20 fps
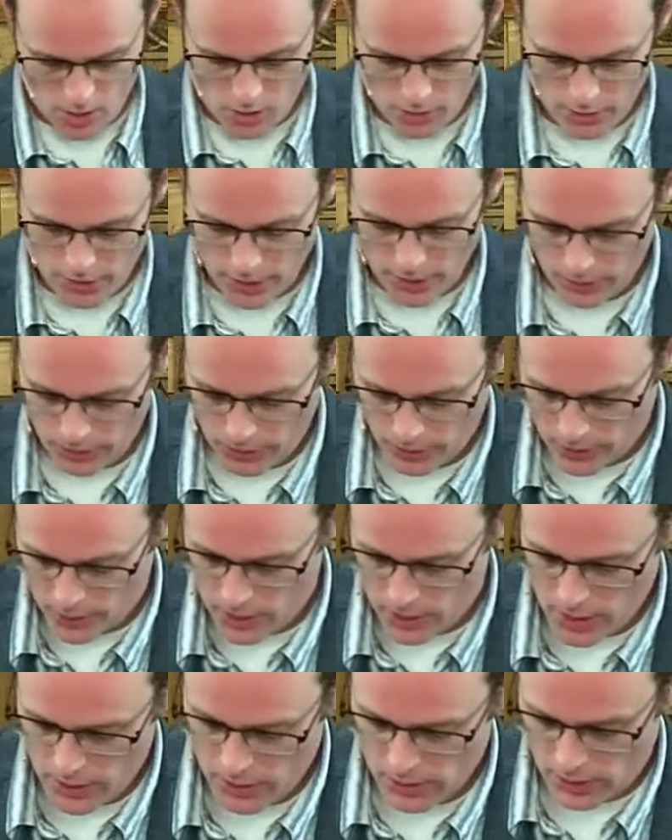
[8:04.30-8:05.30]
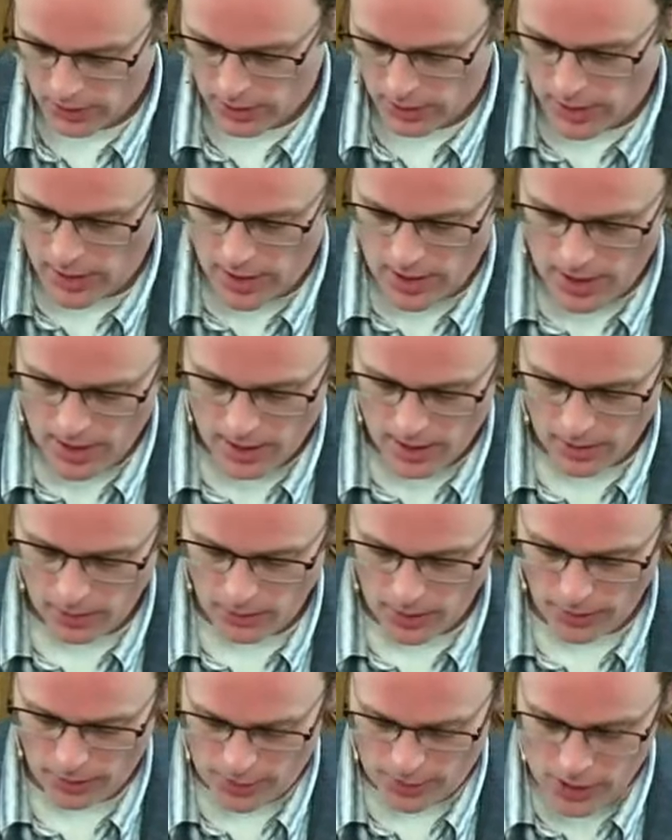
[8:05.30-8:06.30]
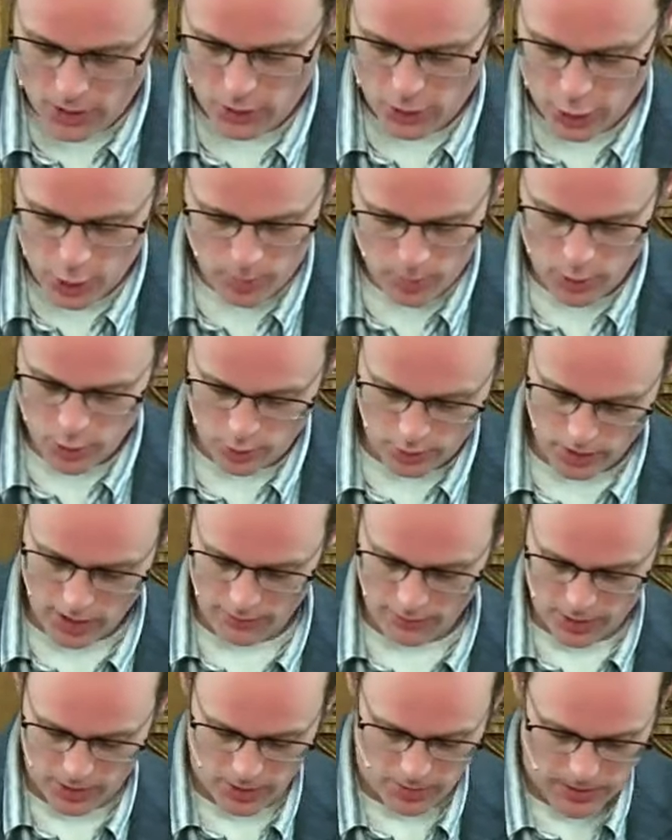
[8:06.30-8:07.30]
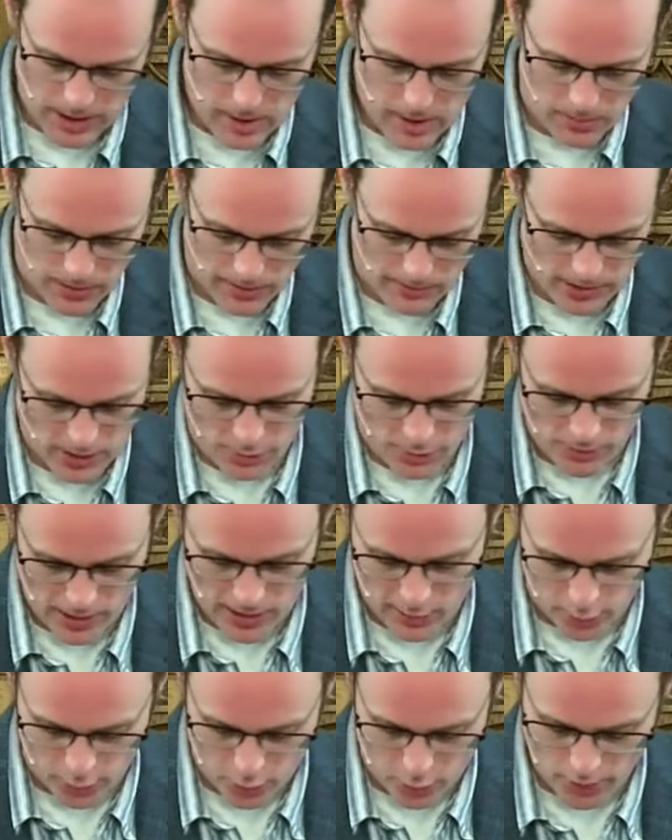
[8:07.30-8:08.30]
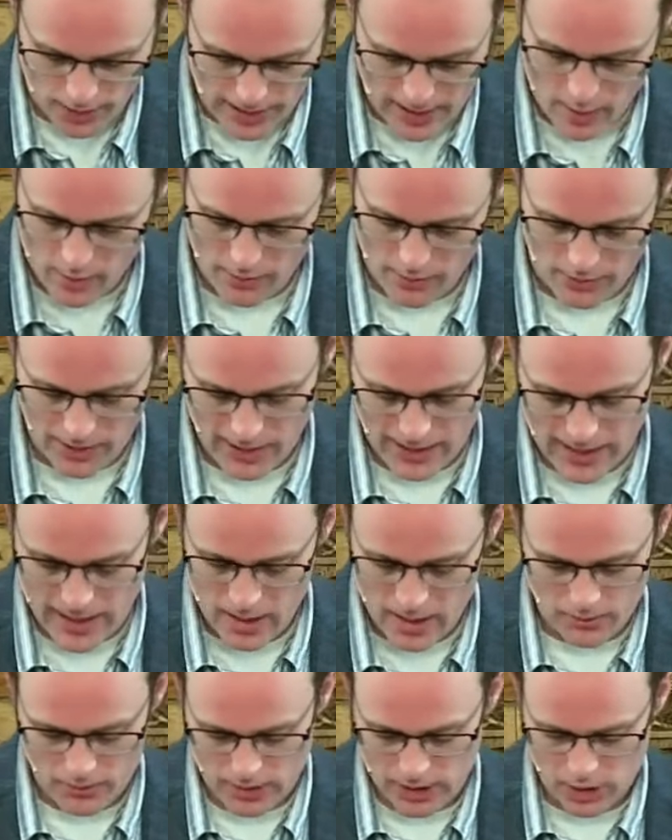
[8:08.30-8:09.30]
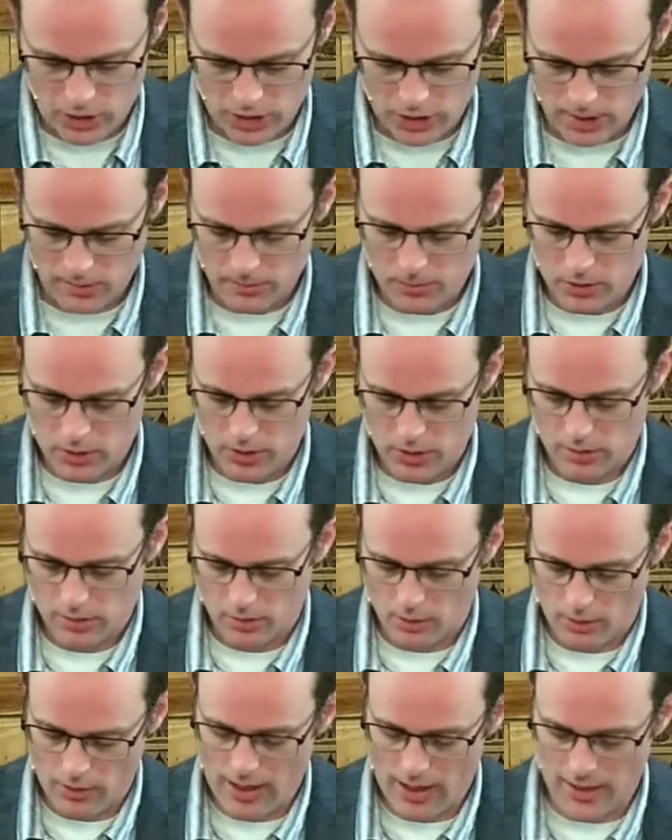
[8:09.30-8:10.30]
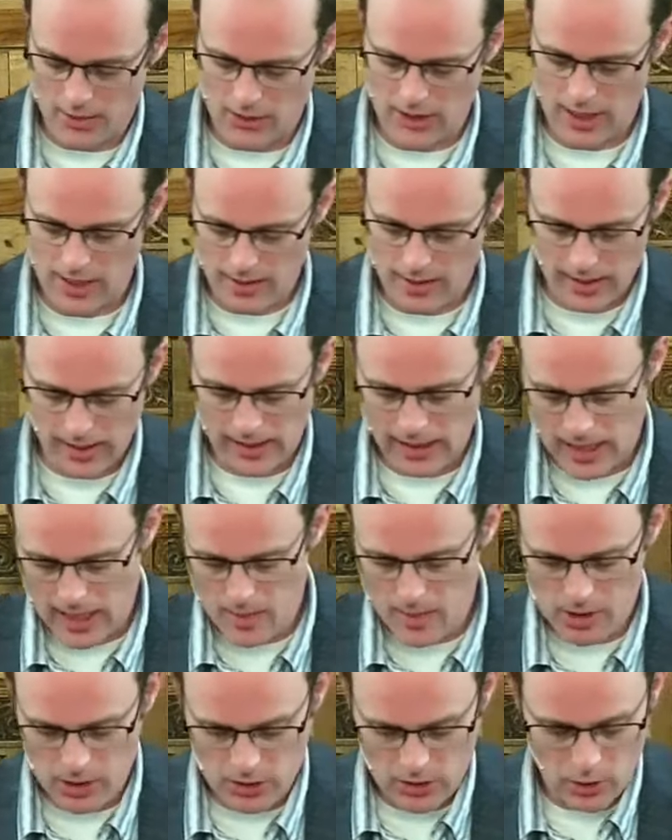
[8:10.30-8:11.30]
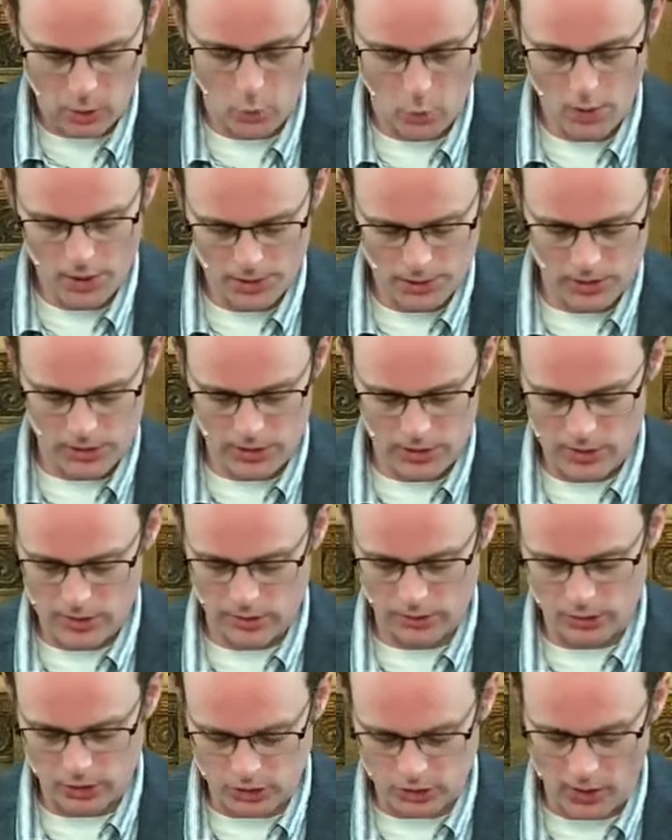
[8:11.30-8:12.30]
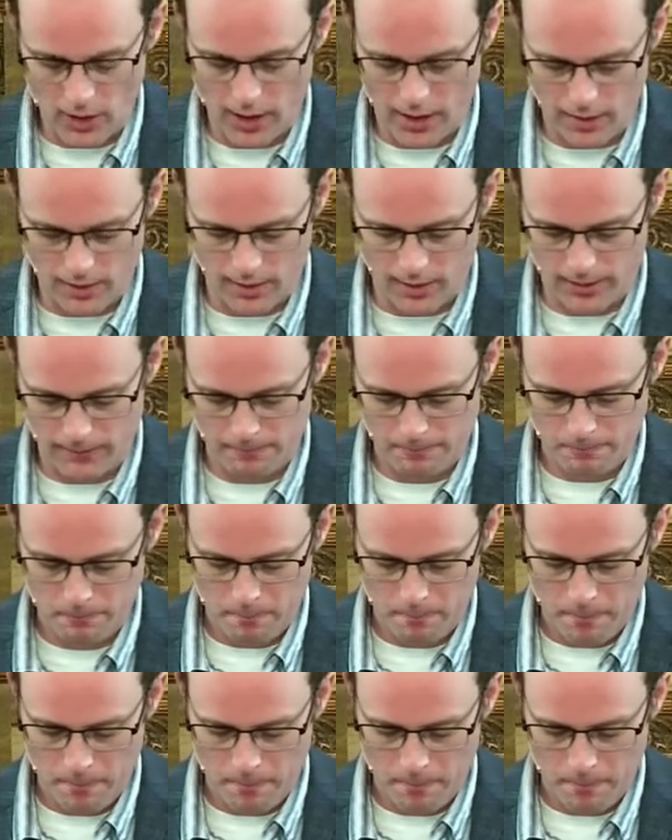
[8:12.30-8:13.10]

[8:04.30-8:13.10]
On the third, uh, on the third new moon, after the people of Israel had gone out of the land of Egypt, on that day they came into the wilderness of Sinai.